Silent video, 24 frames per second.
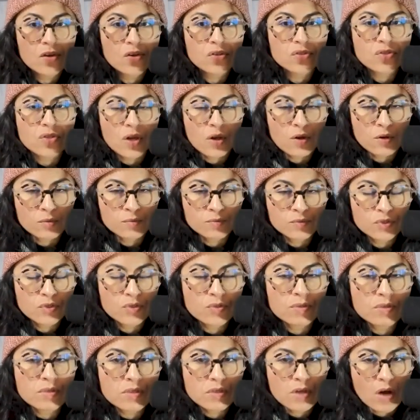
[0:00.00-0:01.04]
So,
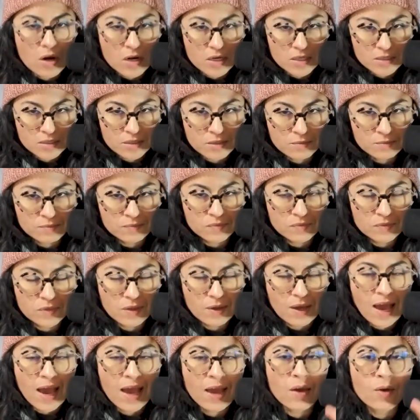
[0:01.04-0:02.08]
to start,
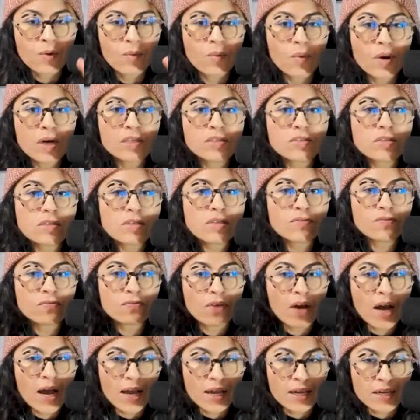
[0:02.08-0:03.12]
I want to
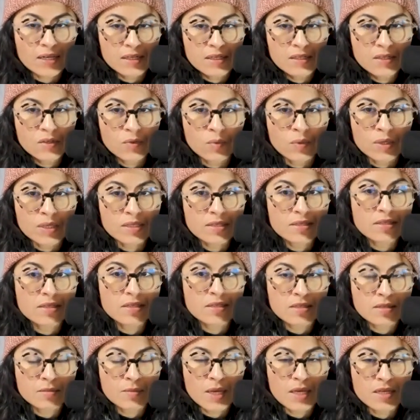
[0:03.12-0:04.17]
define what a
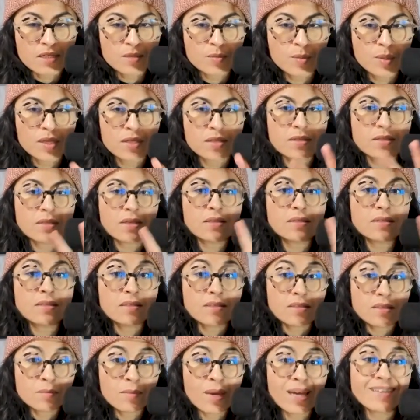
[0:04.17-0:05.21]
system is because a
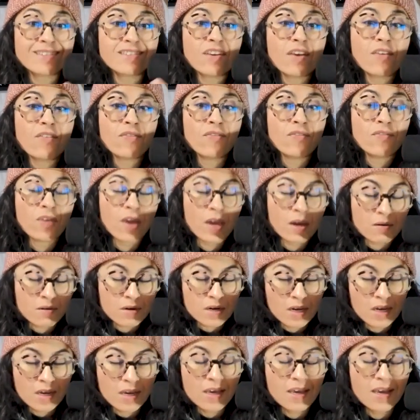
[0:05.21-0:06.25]
system has
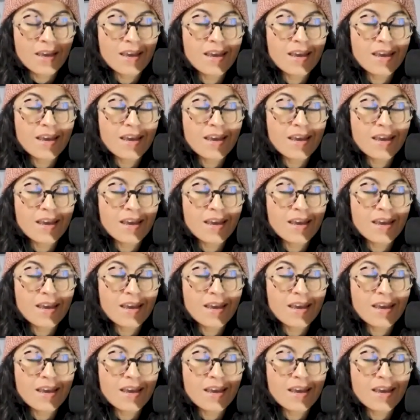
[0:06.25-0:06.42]
various